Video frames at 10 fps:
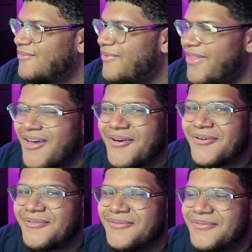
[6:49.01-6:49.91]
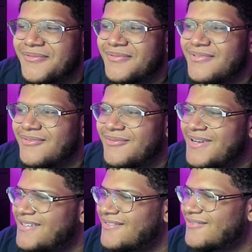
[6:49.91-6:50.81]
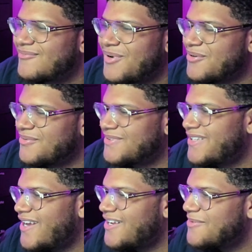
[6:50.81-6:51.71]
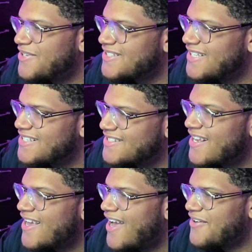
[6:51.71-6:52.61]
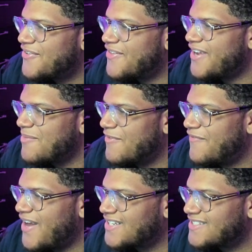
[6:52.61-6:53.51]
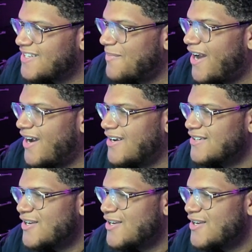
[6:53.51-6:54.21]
Though. What? Bro. Goddamn translations. Under the name of Banaka-sama.